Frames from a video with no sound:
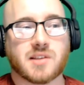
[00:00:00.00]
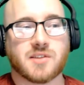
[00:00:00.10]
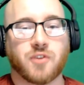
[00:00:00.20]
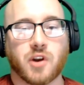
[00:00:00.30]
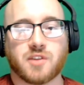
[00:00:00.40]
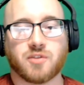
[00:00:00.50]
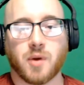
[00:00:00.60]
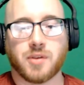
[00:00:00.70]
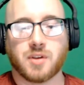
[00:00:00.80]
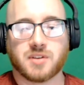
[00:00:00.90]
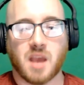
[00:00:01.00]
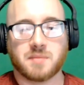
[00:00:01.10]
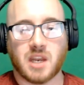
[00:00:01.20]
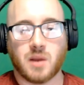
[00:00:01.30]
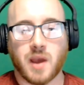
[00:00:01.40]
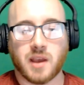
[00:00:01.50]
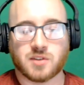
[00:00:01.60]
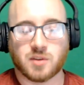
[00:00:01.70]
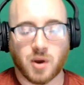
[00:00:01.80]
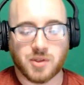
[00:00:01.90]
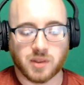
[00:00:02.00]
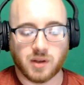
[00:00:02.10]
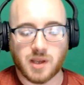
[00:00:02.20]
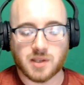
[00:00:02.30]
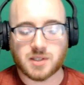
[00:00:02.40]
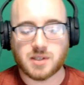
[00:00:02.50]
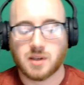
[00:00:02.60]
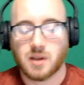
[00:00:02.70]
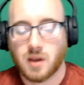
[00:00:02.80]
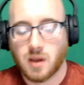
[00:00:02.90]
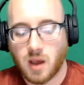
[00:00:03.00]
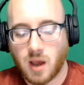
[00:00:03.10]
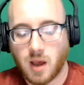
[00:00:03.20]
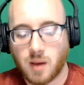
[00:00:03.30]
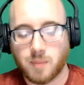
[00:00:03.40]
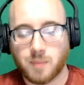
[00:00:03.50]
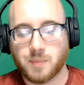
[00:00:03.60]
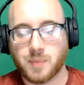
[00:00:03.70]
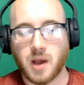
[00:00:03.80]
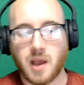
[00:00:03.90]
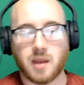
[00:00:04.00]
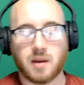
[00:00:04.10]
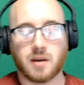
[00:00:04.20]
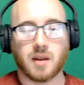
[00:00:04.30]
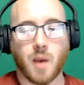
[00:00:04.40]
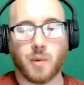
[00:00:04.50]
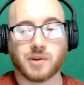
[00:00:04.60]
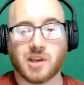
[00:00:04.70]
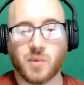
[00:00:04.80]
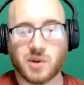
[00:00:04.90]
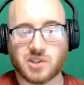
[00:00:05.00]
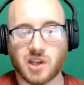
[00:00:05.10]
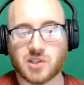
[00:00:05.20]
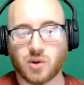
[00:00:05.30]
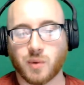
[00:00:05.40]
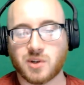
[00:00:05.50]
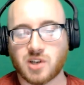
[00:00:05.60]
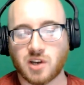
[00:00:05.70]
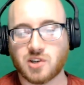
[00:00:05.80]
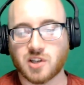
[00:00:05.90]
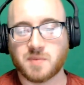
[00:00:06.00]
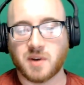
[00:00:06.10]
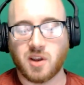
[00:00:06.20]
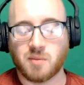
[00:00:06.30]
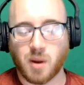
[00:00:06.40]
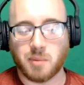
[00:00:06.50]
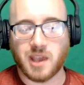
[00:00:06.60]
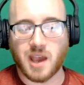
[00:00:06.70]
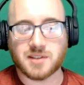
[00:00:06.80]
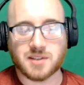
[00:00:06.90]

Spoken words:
footage from both of those games anyway, because they're both on the list. But I won't tell you which list or which dungeons, but you can probably guess.